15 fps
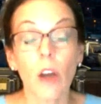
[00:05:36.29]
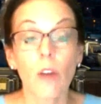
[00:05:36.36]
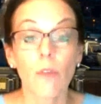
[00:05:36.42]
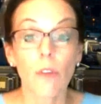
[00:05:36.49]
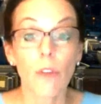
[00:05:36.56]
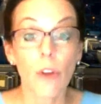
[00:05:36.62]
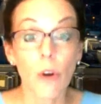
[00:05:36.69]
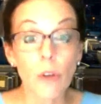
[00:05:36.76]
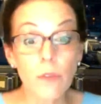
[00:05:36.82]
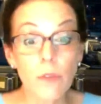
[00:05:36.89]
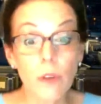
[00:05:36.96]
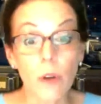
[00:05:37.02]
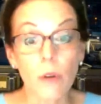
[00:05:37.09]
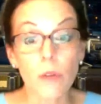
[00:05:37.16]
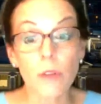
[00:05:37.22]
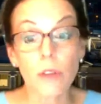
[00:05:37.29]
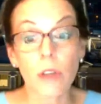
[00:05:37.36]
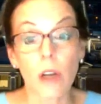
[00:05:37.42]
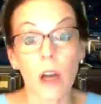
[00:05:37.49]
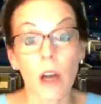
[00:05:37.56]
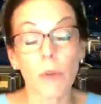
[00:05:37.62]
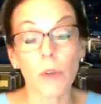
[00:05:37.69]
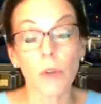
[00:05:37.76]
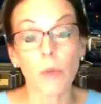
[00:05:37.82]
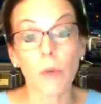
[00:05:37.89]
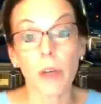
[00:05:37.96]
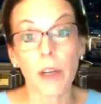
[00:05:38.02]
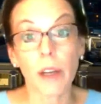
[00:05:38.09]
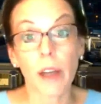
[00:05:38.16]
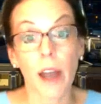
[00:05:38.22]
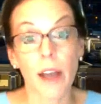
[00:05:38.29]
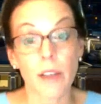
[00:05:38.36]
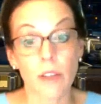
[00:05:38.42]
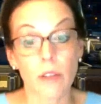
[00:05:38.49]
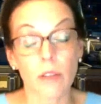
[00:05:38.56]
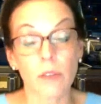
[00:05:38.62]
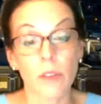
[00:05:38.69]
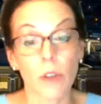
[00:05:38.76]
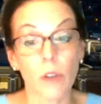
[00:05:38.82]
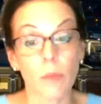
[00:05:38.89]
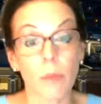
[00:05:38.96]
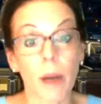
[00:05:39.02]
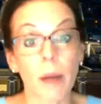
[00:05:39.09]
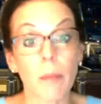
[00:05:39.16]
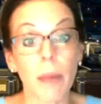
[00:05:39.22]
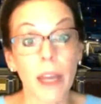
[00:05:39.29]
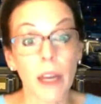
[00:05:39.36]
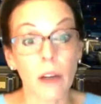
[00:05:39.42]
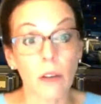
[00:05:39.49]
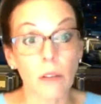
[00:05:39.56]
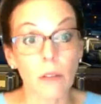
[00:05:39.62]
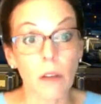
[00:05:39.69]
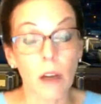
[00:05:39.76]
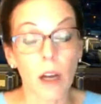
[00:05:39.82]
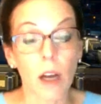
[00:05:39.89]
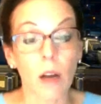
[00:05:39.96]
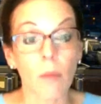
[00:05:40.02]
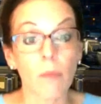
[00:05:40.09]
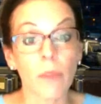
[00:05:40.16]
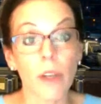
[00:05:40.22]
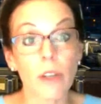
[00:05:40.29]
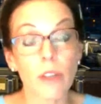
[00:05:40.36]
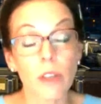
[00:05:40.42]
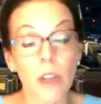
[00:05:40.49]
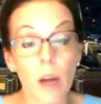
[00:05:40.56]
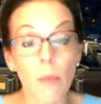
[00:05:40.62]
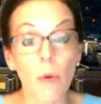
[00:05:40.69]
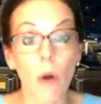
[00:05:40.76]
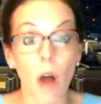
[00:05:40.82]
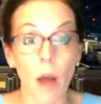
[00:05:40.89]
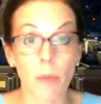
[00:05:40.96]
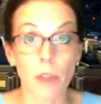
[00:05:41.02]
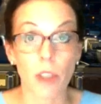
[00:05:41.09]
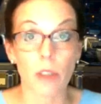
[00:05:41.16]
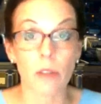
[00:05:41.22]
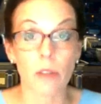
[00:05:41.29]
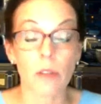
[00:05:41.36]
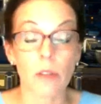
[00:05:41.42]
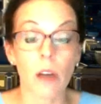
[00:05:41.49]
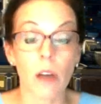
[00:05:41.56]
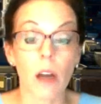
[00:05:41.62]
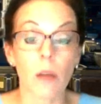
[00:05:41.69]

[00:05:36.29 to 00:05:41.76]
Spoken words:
For those folks who want to cast their vote by mail, there's a couple options.